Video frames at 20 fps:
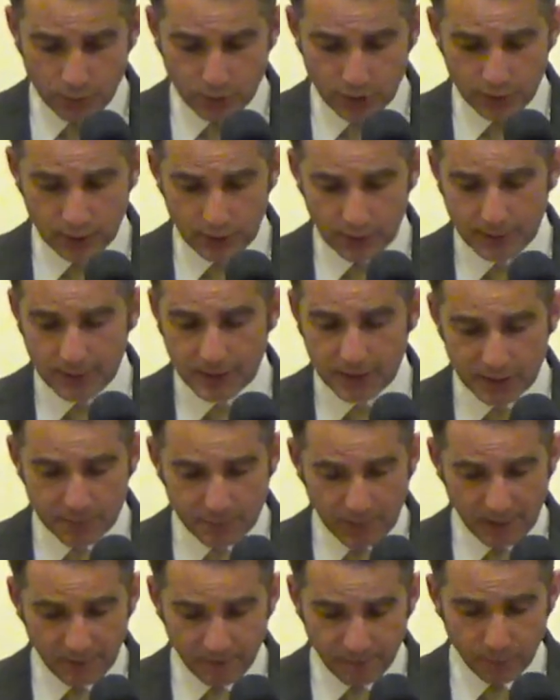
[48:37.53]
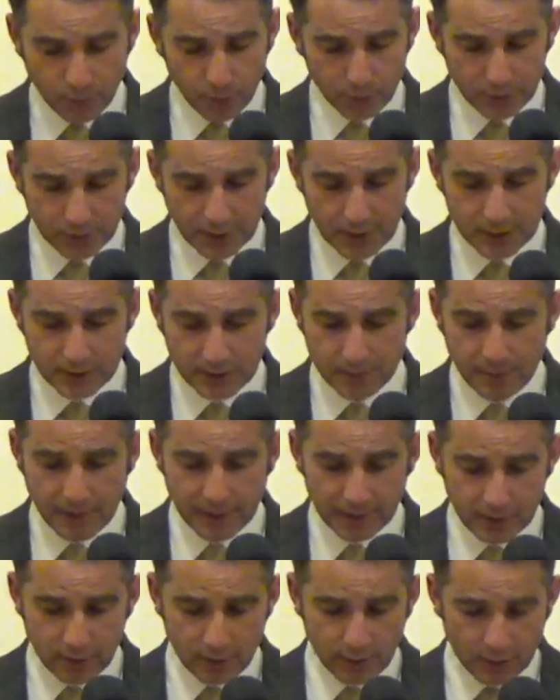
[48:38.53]
still He is my fortress and
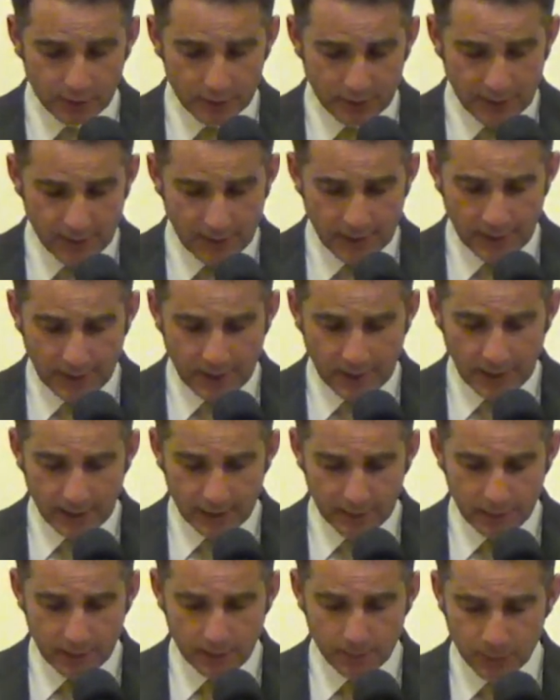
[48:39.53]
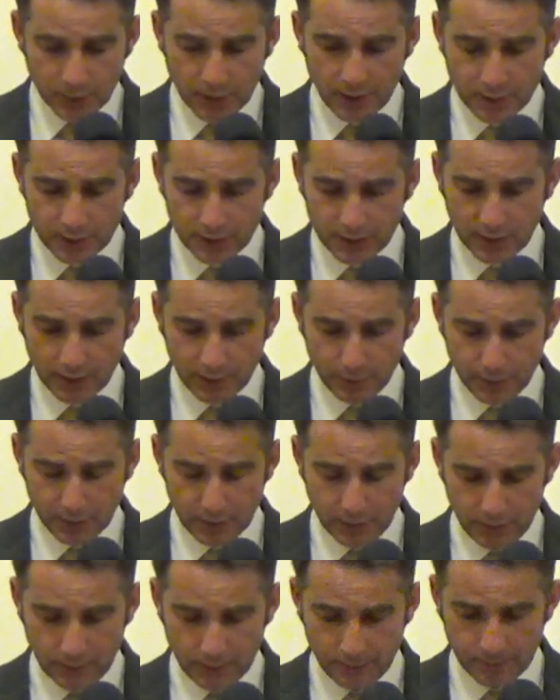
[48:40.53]
my God, and in Him trust I
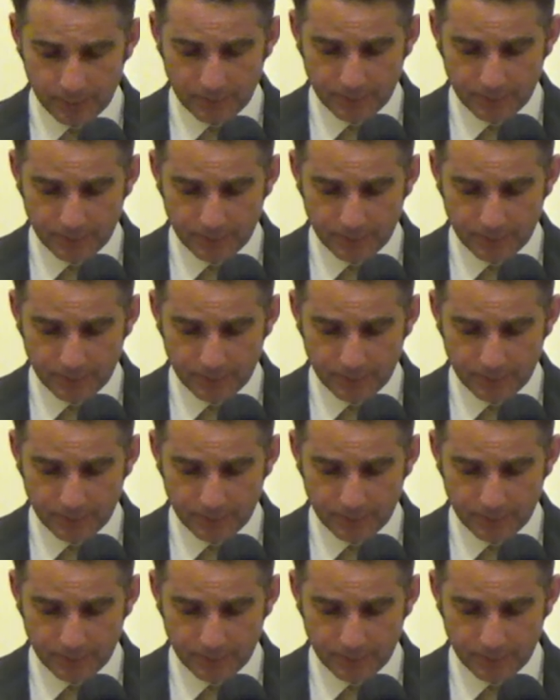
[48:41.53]
will.